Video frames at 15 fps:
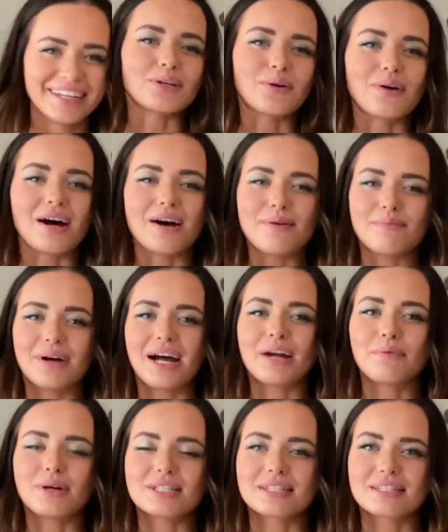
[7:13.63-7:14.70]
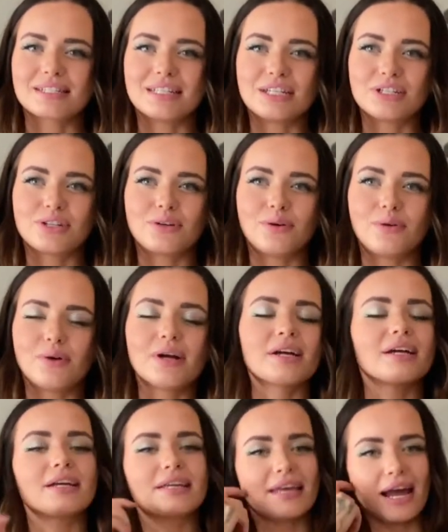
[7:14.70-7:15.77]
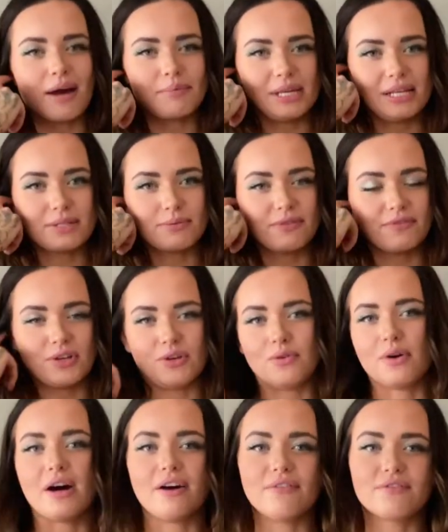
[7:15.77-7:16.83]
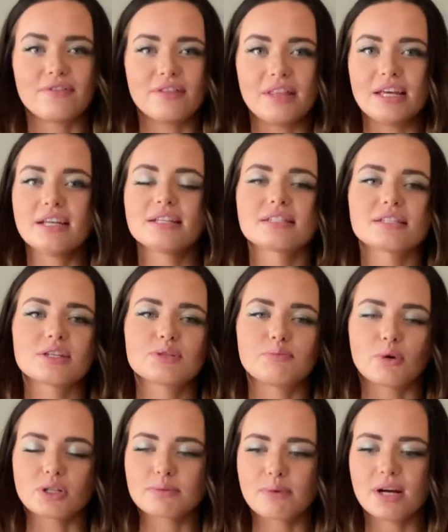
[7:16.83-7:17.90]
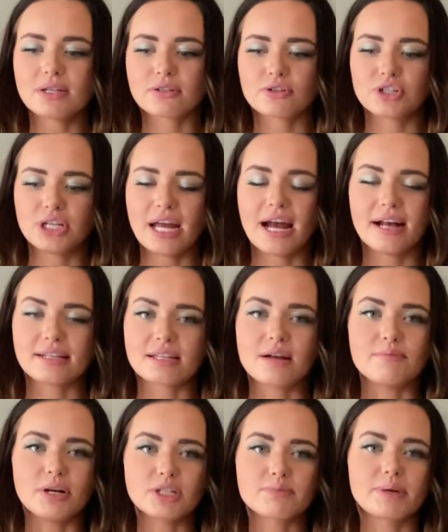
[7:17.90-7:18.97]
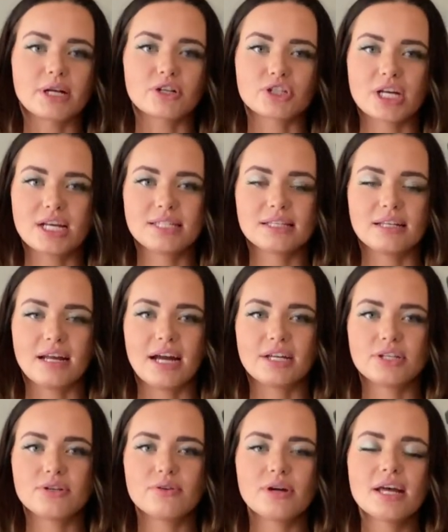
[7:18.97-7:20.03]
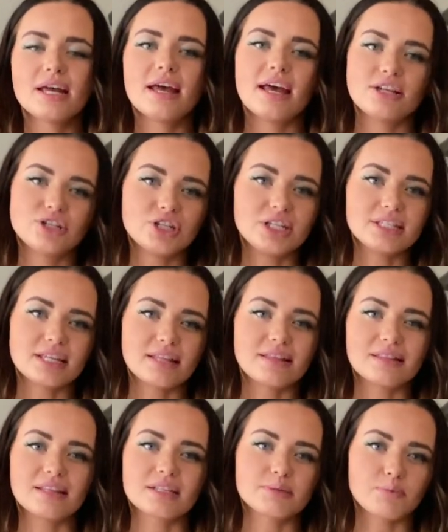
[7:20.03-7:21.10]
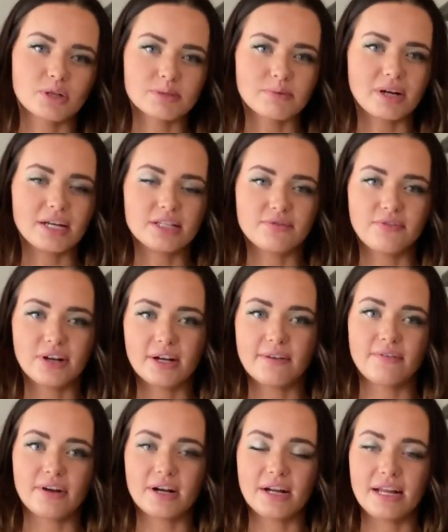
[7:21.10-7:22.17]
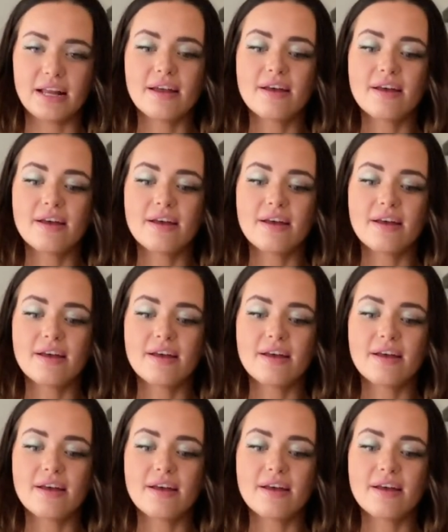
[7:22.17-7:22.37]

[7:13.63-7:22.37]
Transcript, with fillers: so um, I was listening to Gabby's review of this sports bra. So she has a much bigger chest than I do. And she said that this sports bra is very, very